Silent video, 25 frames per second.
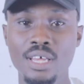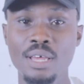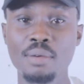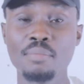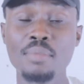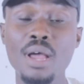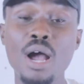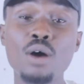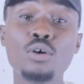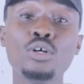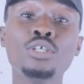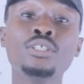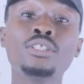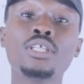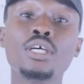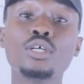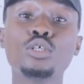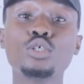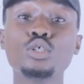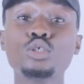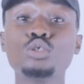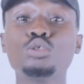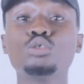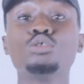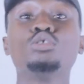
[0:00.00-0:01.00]
Me, I want to take
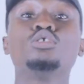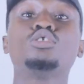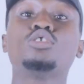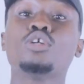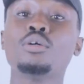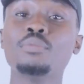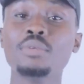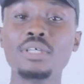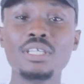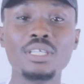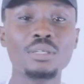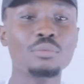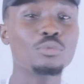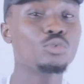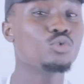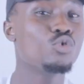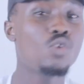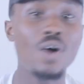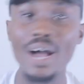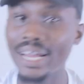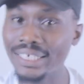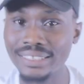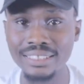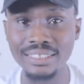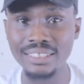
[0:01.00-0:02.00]
you through some
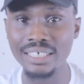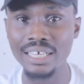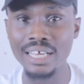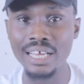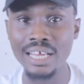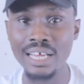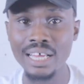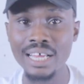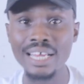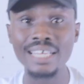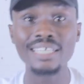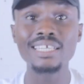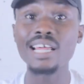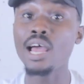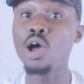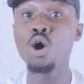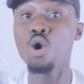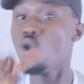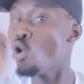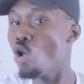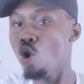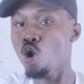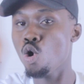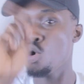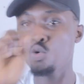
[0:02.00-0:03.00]
inimguasiye. The
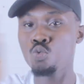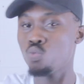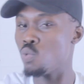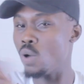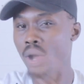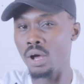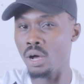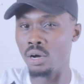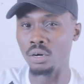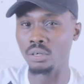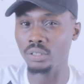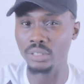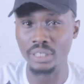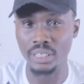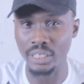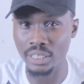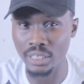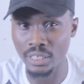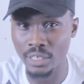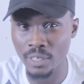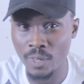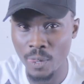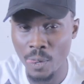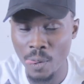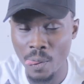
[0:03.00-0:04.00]
whole world,
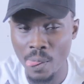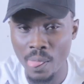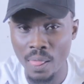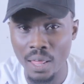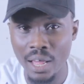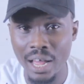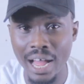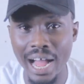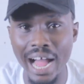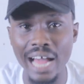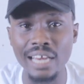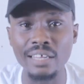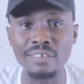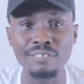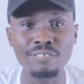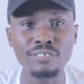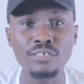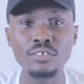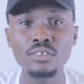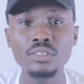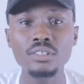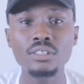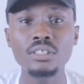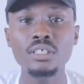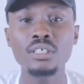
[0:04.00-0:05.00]
eh? I
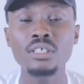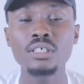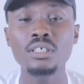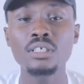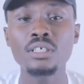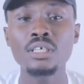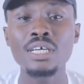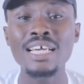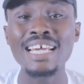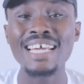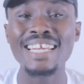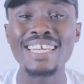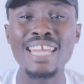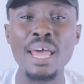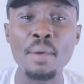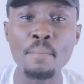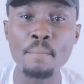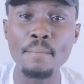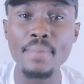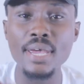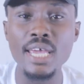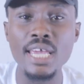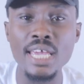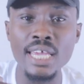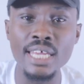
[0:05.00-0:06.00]
feel say the
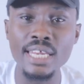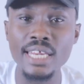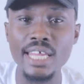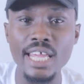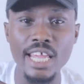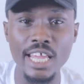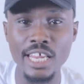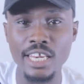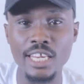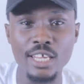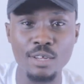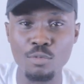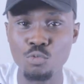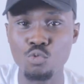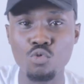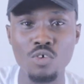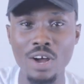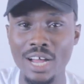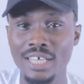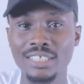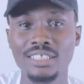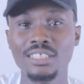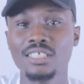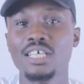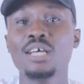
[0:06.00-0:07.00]
main
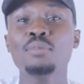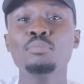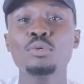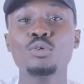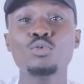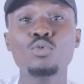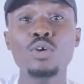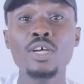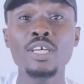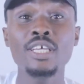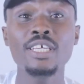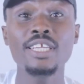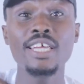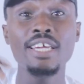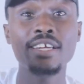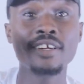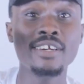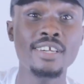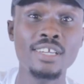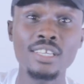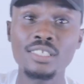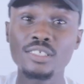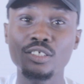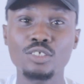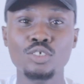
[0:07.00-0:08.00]
inimguasiye be when you de
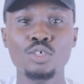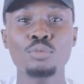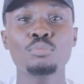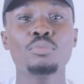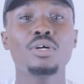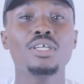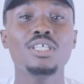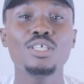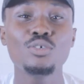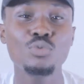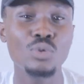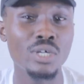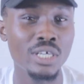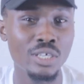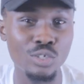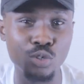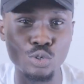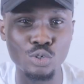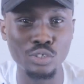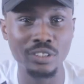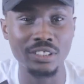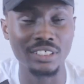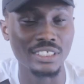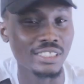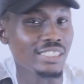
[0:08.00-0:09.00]
greet somebody where you
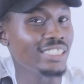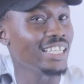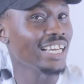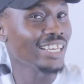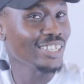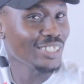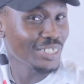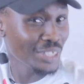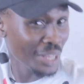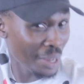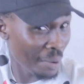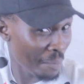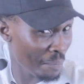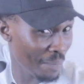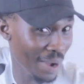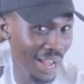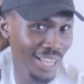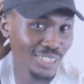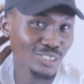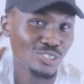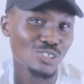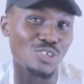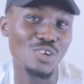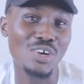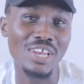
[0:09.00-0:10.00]
no see, then you take
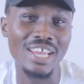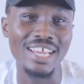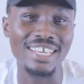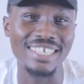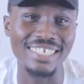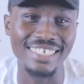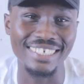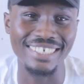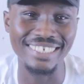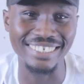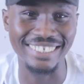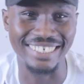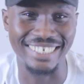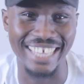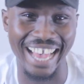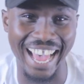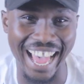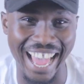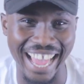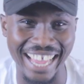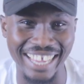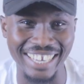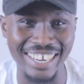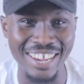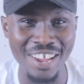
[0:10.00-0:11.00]
pass your head
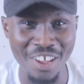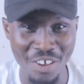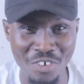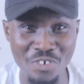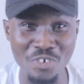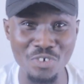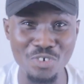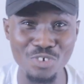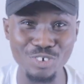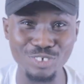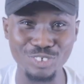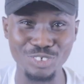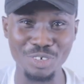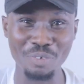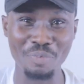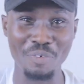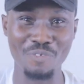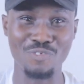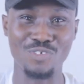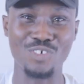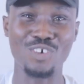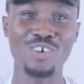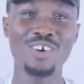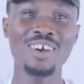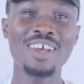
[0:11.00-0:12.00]
inside. You do something
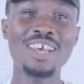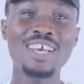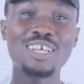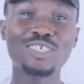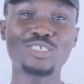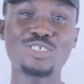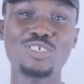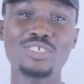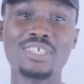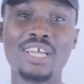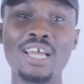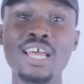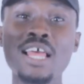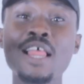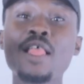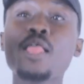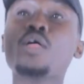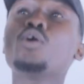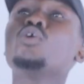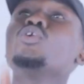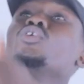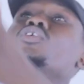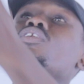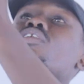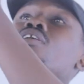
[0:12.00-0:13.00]
for so that
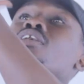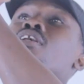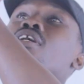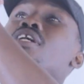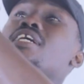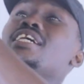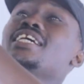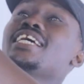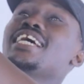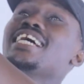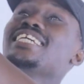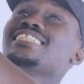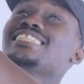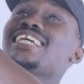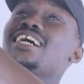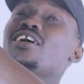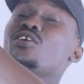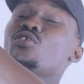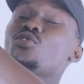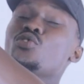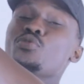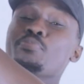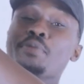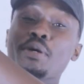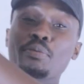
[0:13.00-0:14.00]
oh yes, I
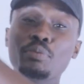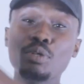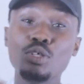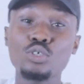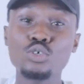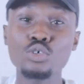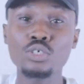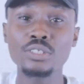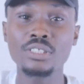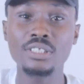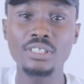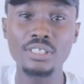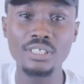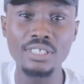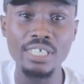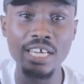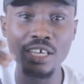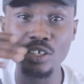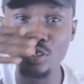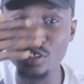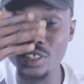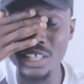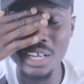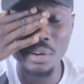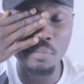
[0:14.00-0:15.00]
will maybe no see, then
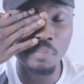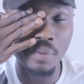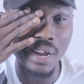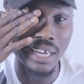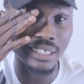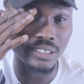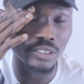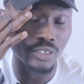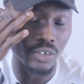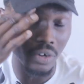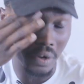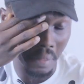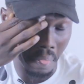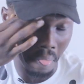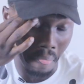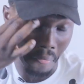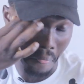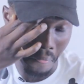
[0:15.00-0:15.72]
you take pass your.